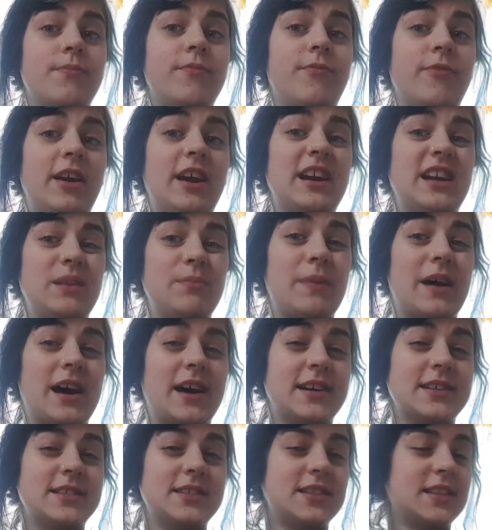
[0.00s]
really
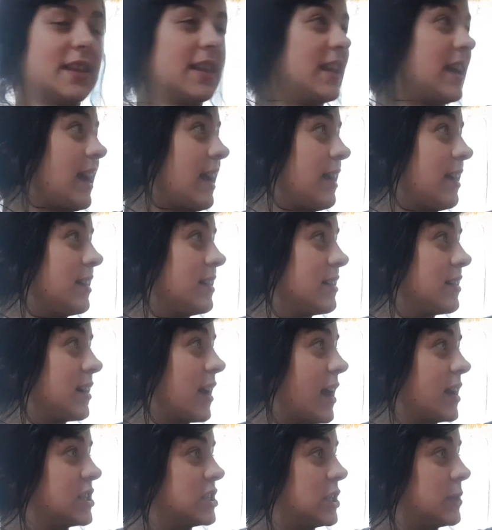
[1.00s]
bad. They
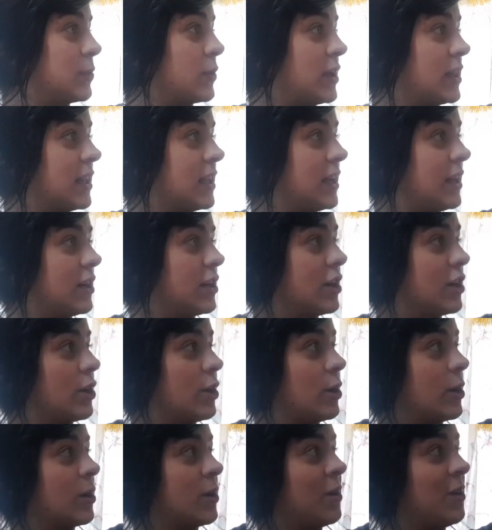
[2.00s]
getting to the point they needed
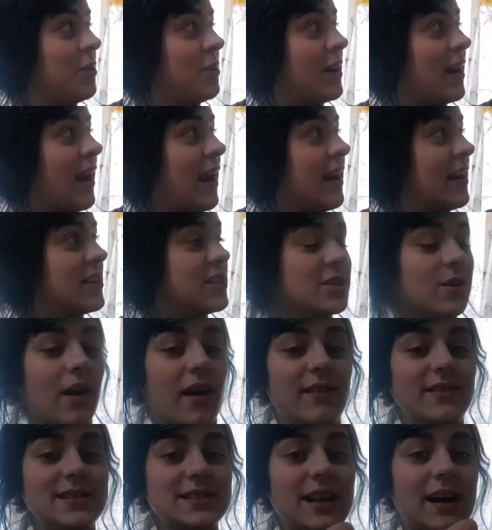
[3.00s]
a new cage, so
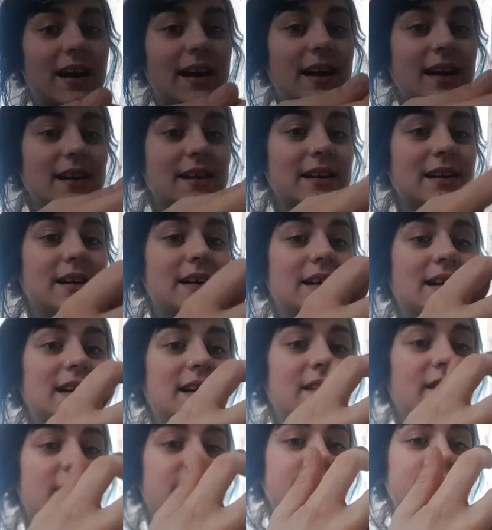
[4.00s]
I was like,
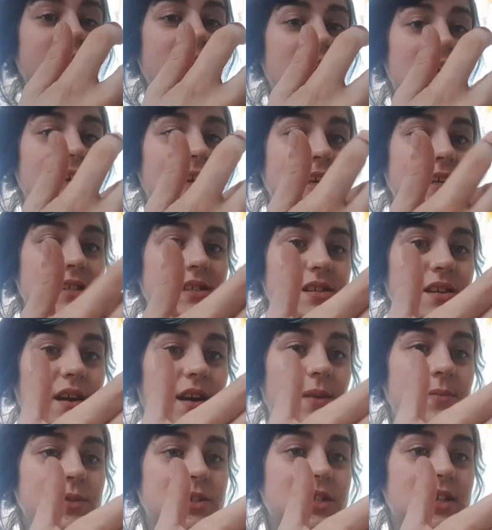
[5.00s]
fuck it,
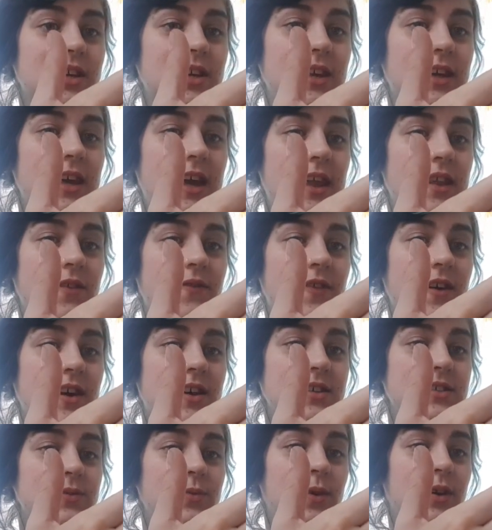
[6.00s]
I'm just gonna get the
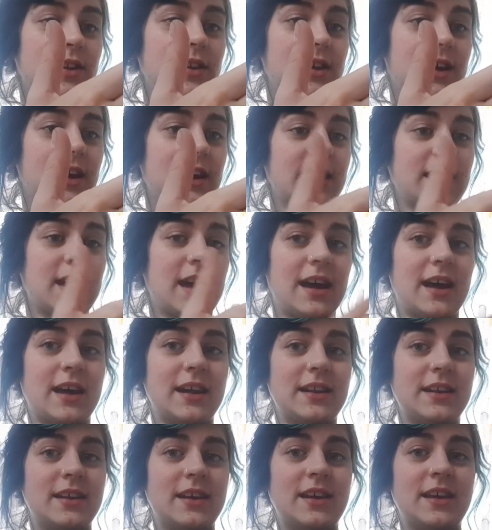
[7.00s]
first one that I
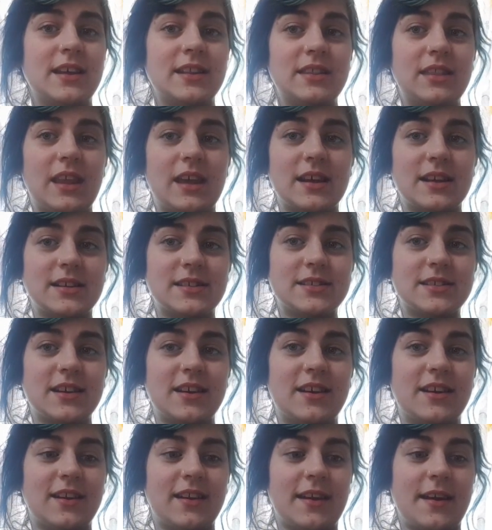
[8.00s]
can that's
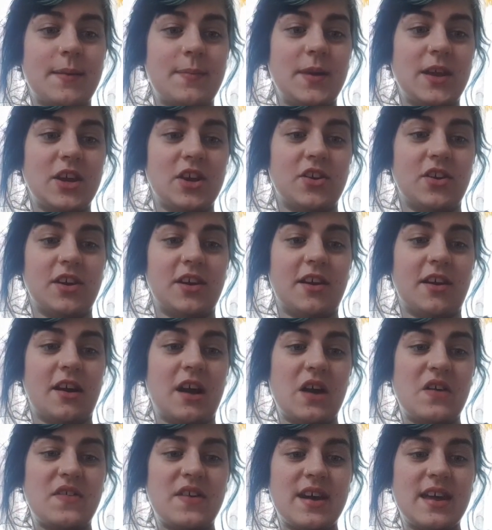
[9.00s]
gonna be good
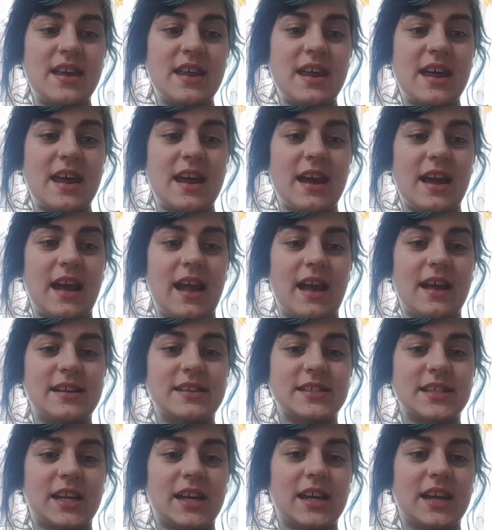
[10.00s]
enough,
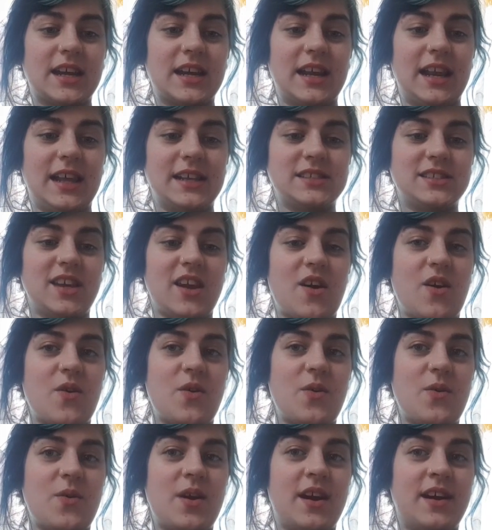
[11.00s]
and let's
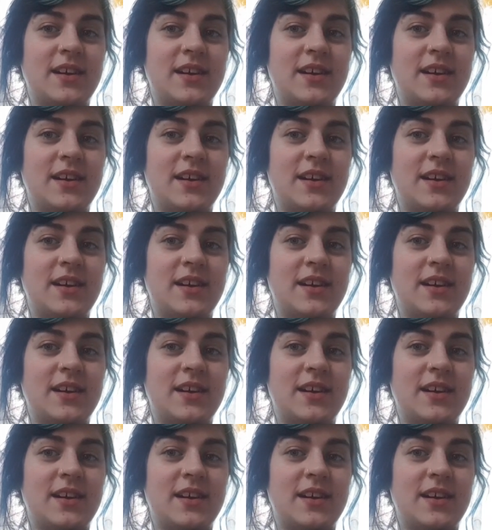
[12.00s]
go.